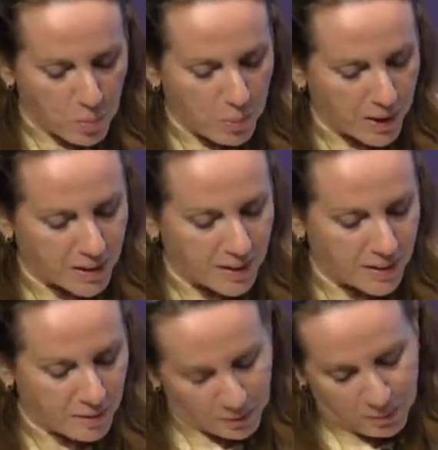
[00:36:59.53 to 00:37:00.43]
but
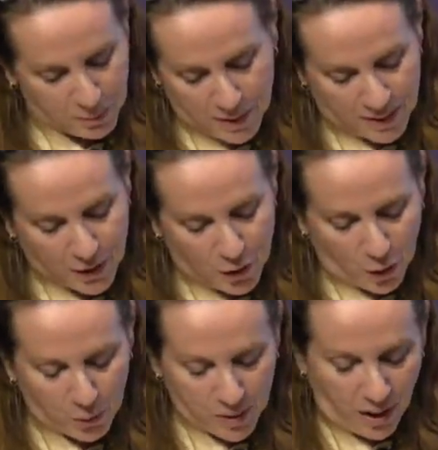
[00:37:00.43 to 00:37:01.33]
but you
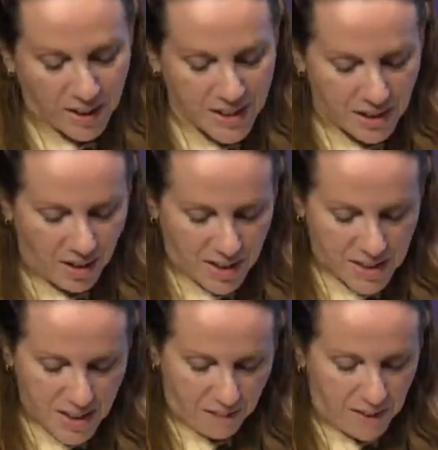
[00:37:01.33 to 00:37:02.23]
know,
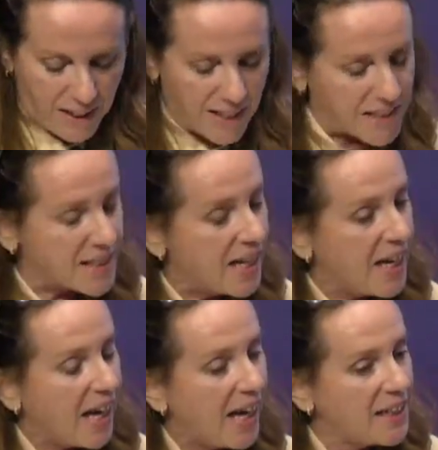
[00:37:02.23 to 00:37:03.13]
idealized nonetheless.
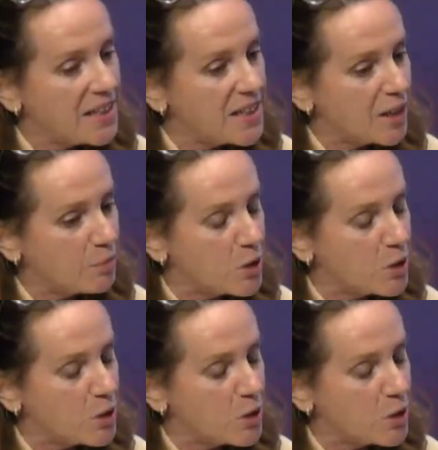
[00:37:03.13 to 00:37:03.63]
And um,